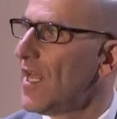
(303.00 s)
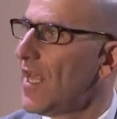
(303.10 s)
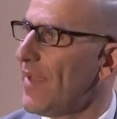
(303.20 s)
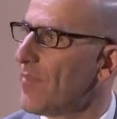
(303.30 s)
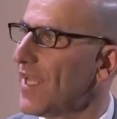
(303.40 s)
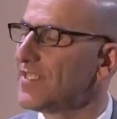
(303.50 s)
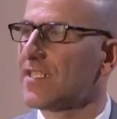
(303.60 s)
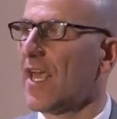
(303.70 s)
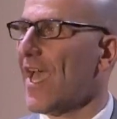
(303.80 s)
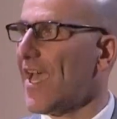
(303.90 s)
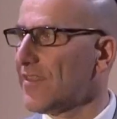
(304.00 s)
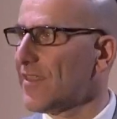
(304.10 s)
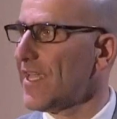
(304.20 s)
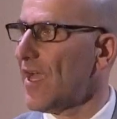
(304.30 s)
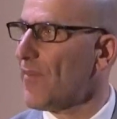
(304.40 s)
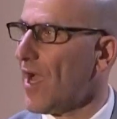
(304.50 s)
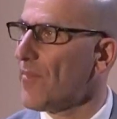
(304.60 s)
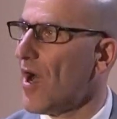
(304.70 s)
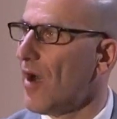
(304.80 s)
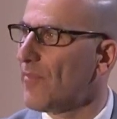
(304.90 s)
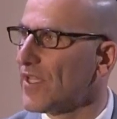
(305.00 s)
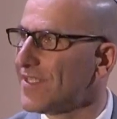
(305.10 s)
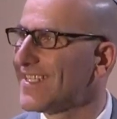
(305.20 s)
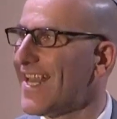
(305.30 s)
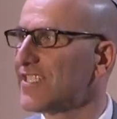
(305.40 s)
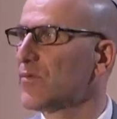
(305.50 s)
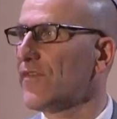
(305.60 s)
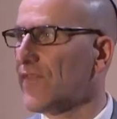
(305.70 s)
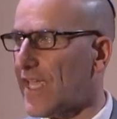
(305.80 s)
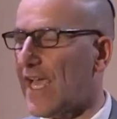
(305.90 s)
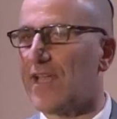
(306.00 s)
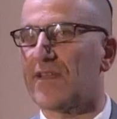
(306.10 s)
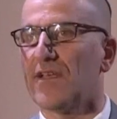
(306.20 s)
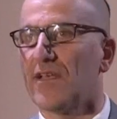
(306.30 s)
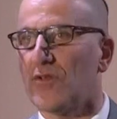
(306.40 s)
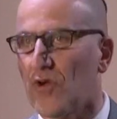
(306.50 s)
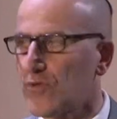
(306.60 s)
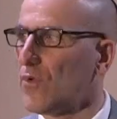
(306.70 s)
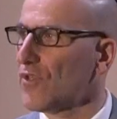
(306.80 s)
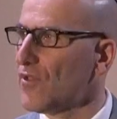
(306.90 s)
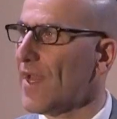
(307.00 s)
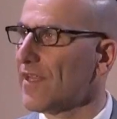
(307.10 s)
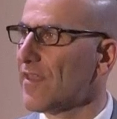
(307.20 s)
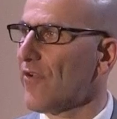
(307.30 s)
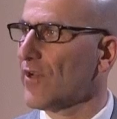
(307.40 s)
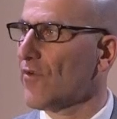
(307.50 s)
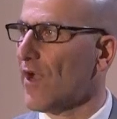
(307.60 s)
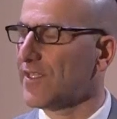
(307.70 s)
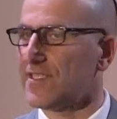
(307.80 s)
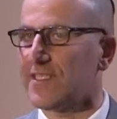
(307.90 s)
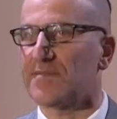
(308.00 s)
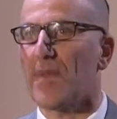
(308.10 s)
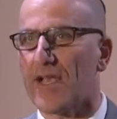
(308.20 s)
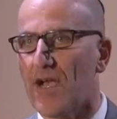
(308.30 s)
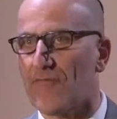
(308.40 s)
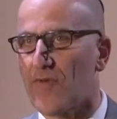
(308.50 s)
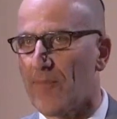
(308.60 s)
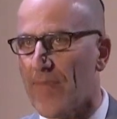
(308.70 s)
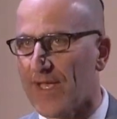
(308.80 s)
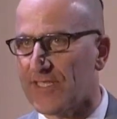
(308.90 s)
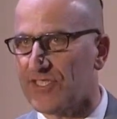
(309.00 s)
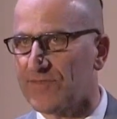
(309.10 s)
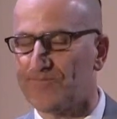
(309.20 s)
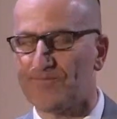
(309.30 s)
in places like Haiti and Myanmar, because lest we forget, not all humanitarian crises make our front page.